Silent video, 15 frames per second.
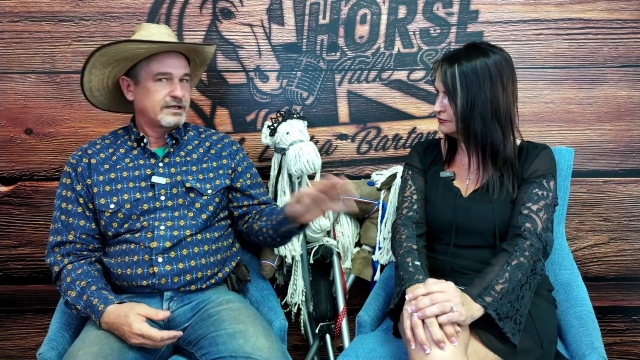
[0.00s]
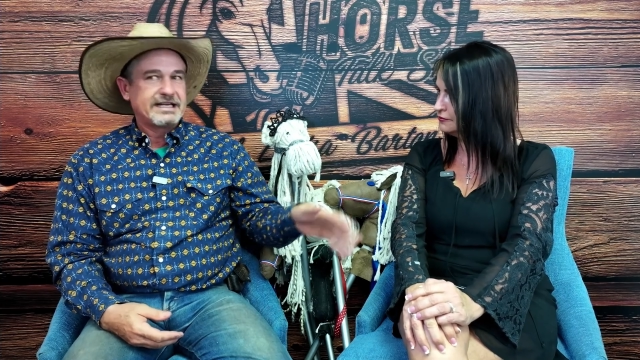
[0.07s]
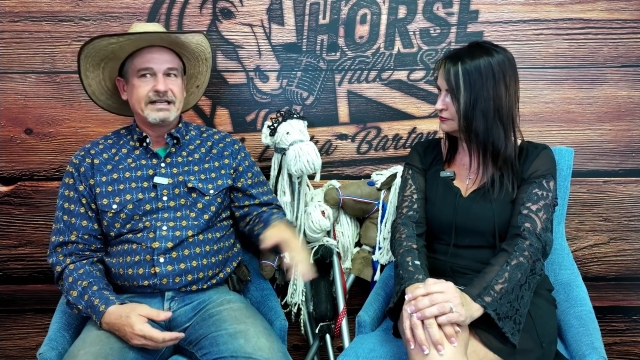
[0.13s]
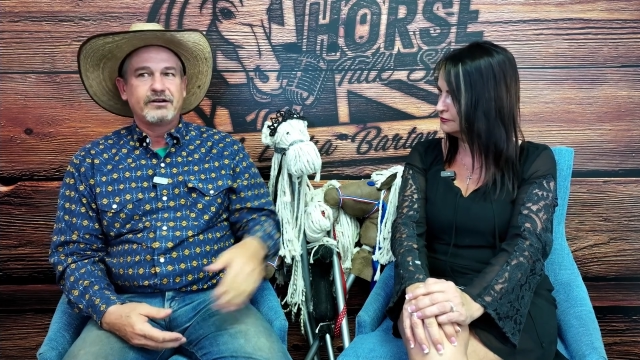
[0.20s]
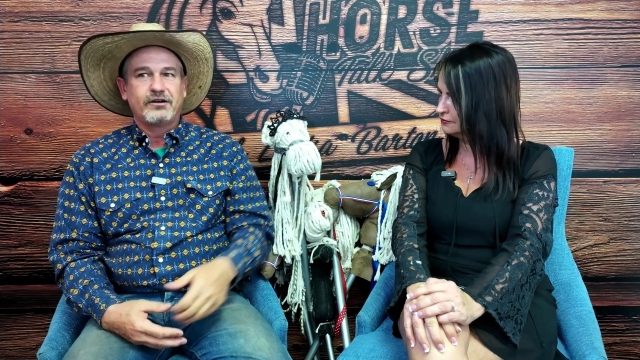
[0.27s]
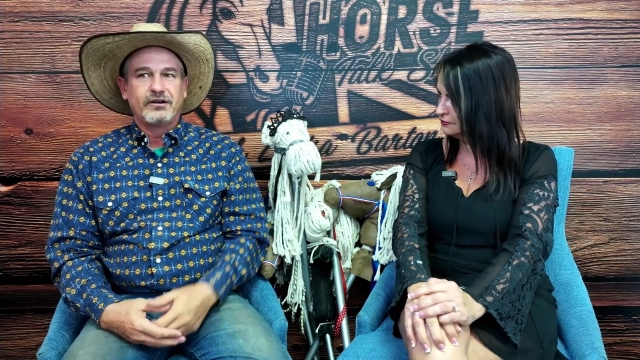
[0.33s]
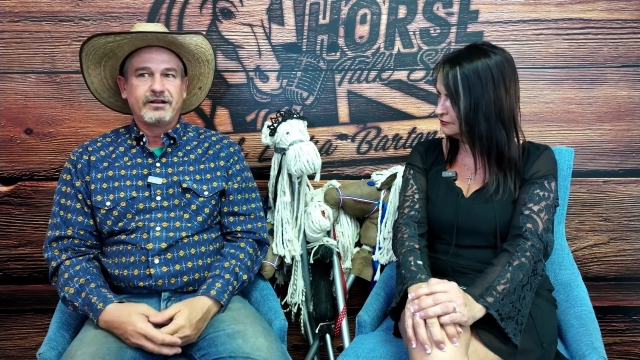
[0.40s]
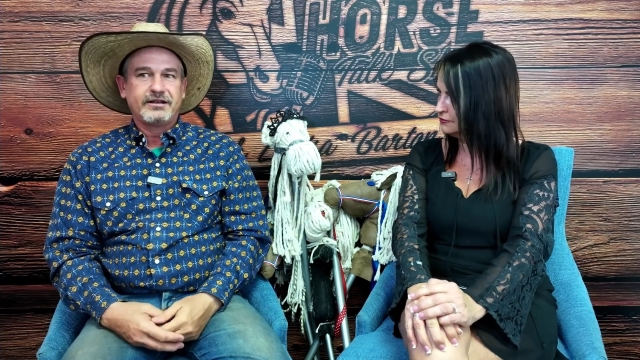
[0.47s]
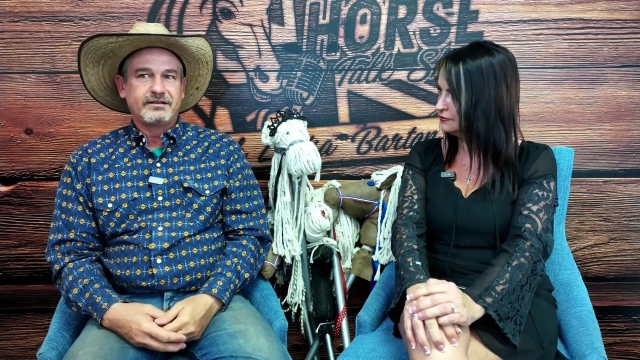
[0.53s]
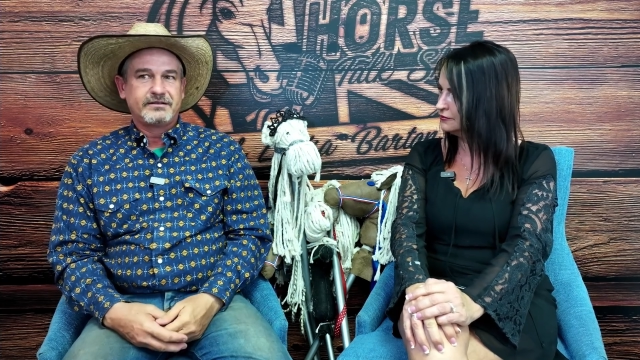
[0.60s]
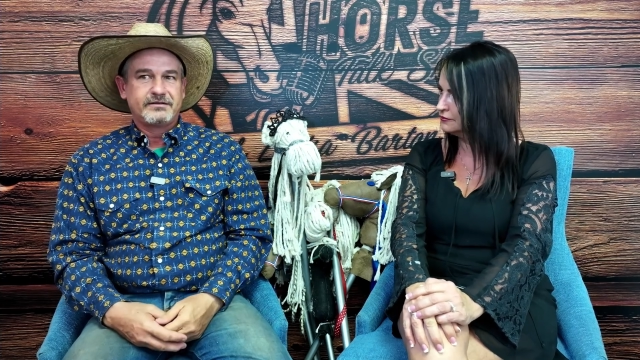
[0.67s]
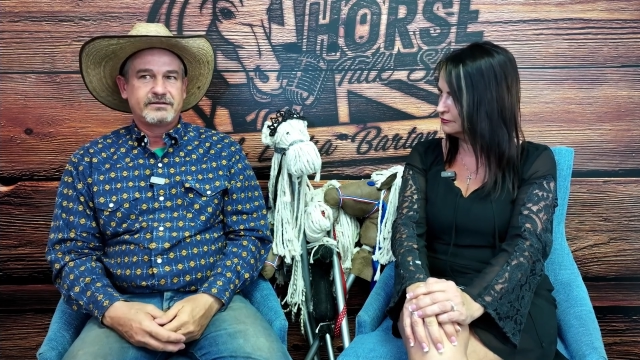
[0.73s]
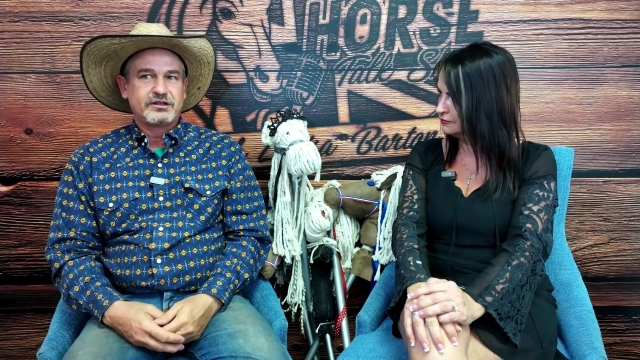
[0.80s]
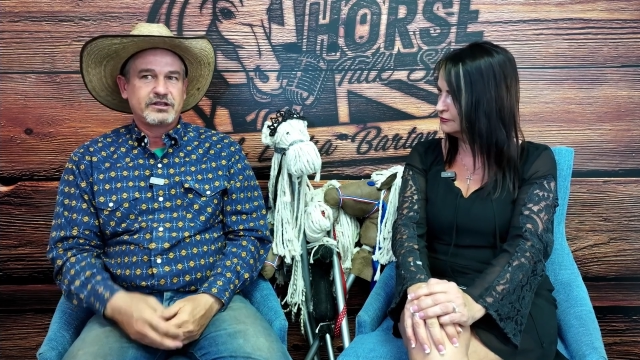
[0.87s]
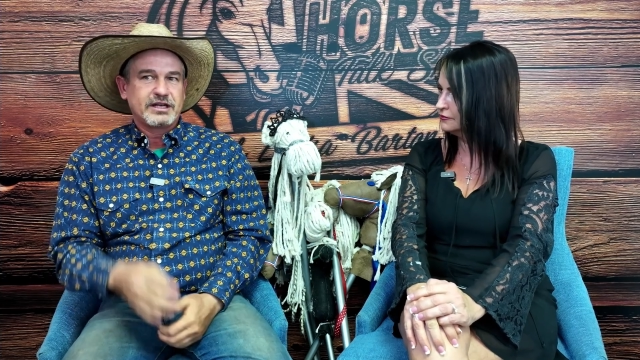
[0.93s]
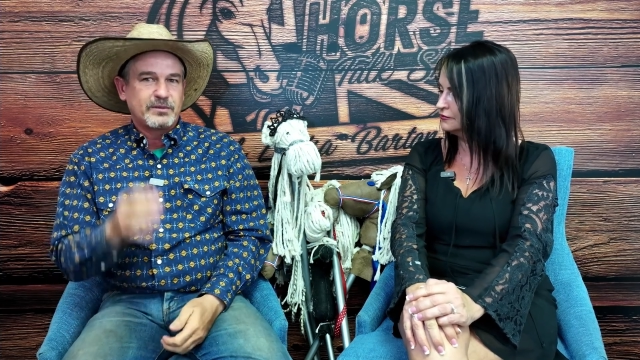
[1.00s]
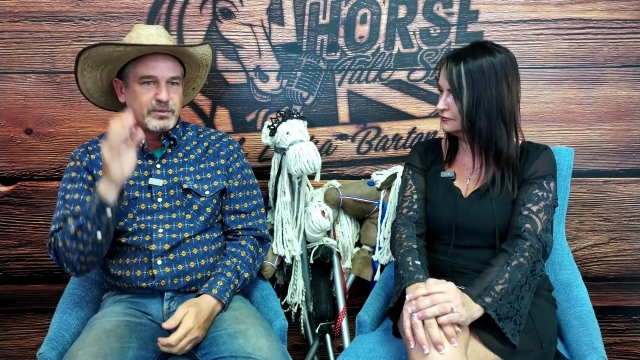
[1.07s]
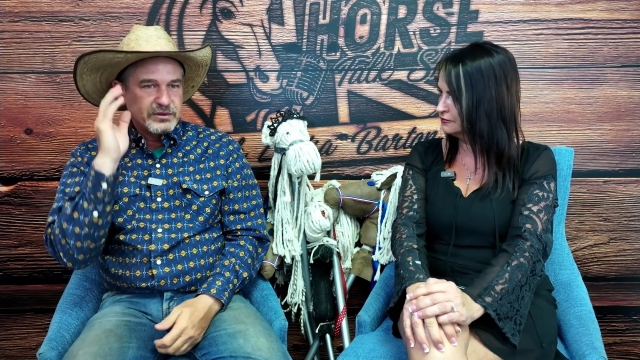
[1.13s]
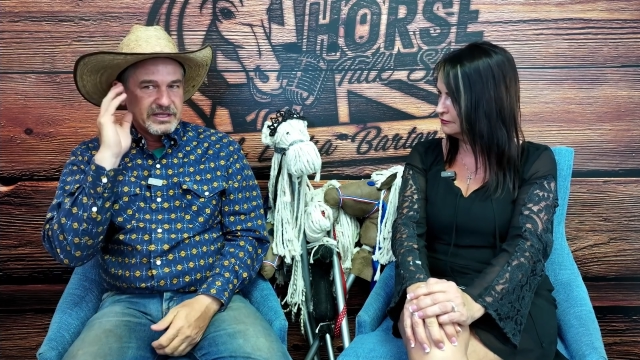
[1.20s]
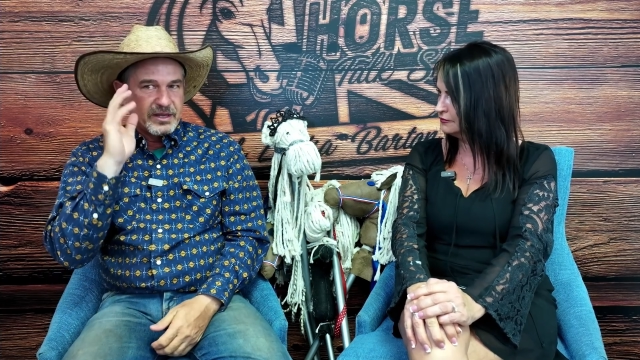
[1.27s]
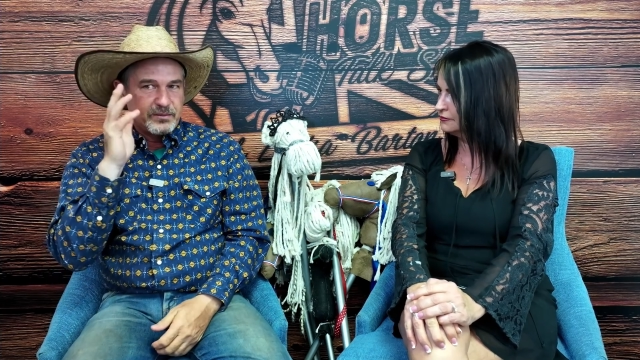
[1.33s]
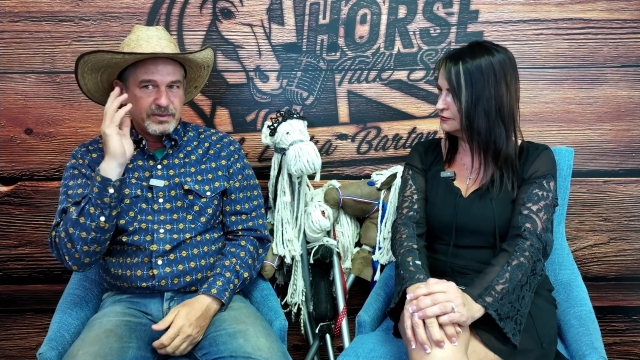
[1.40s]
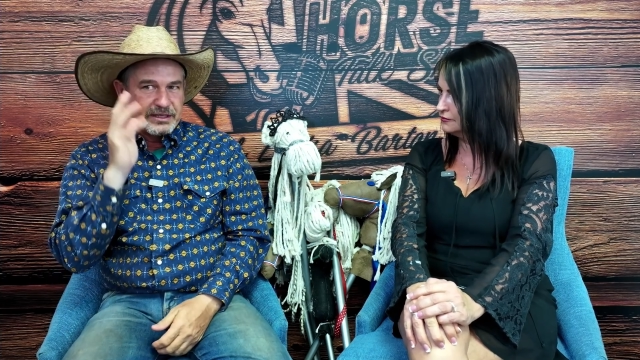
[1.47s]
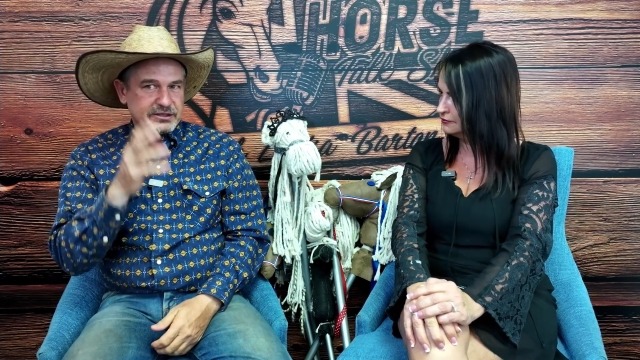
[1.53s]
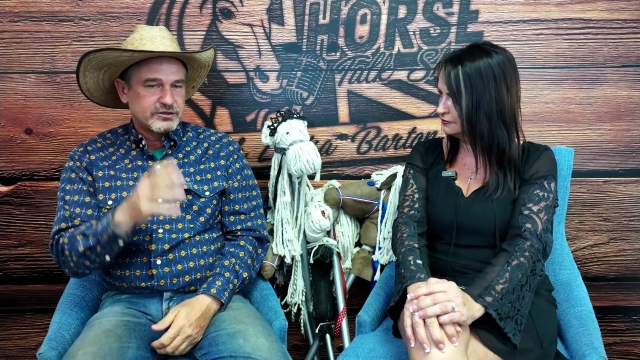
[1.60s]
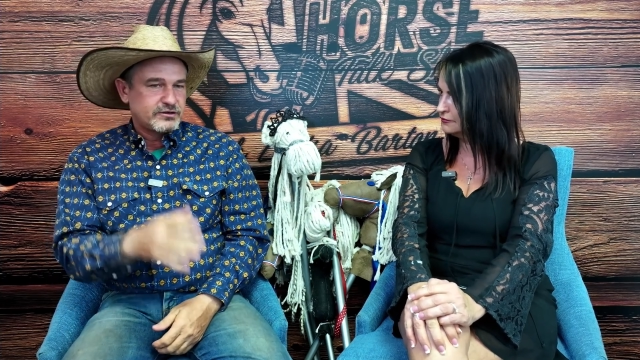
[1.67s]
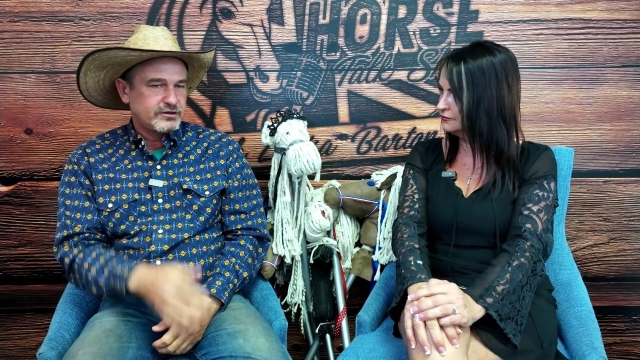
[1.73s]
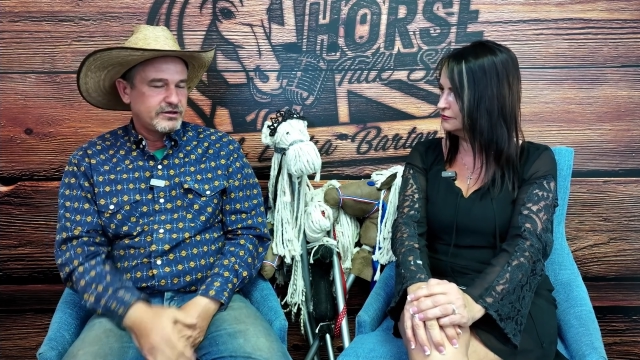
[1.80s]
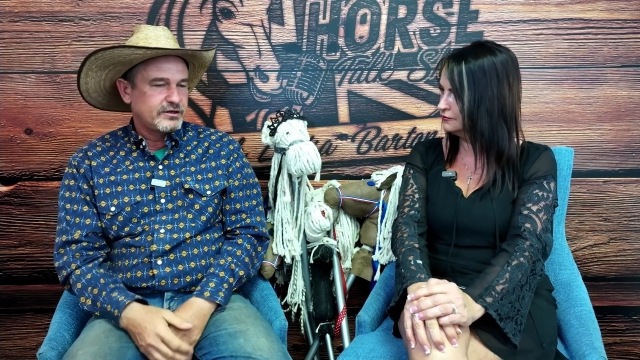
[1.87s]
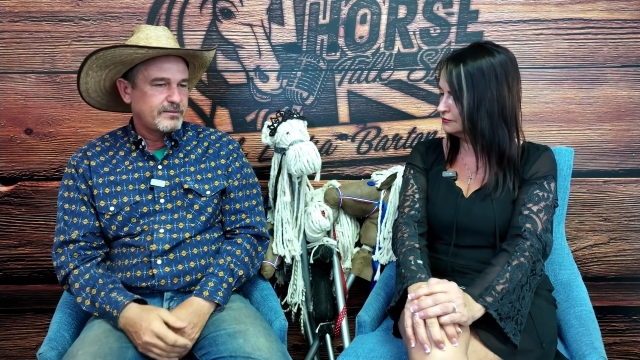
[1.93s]
on. So you got to put that
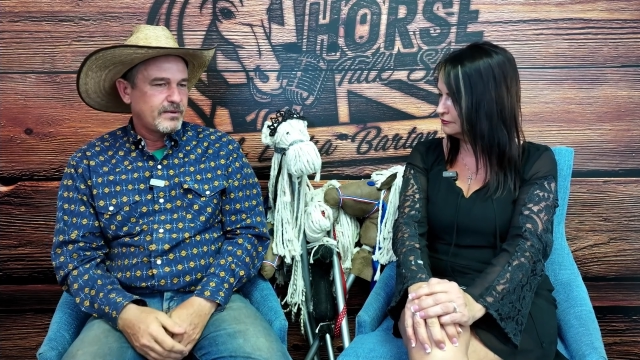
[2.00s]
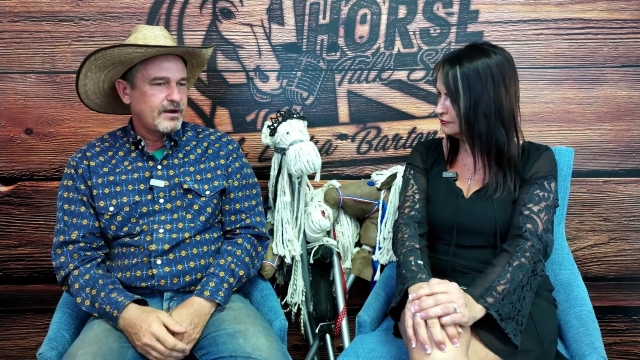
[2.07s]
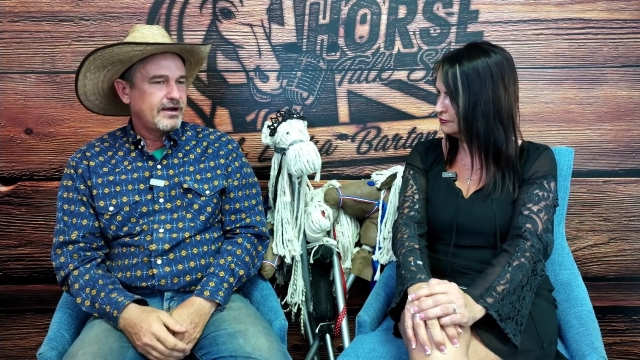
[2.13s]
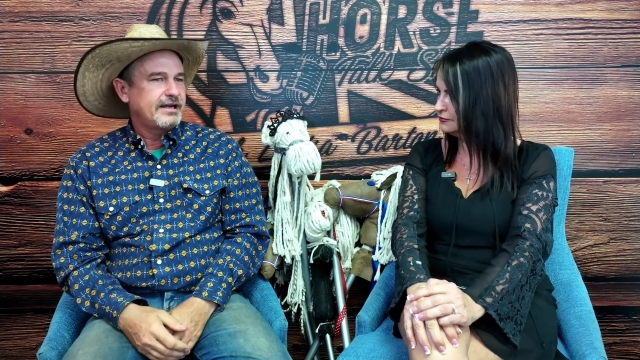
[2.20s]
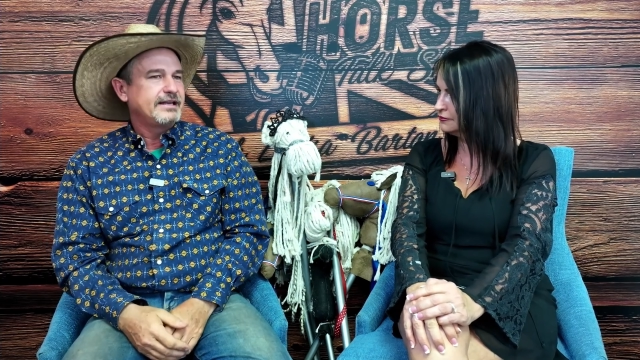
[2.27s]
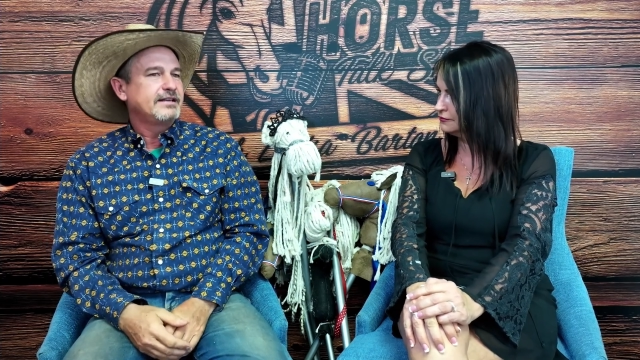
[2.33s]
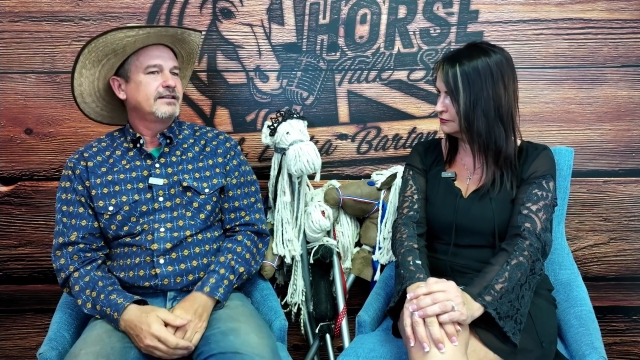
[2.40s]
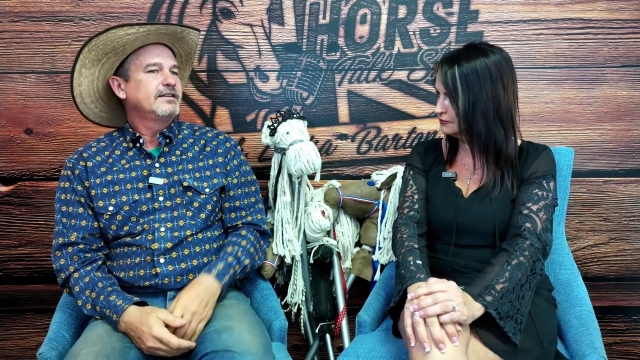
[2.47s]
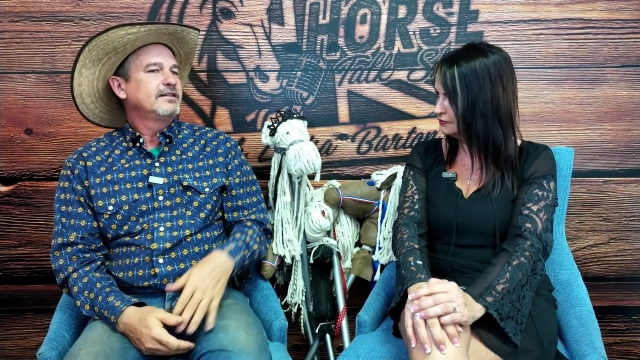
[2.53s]
picture in your mind.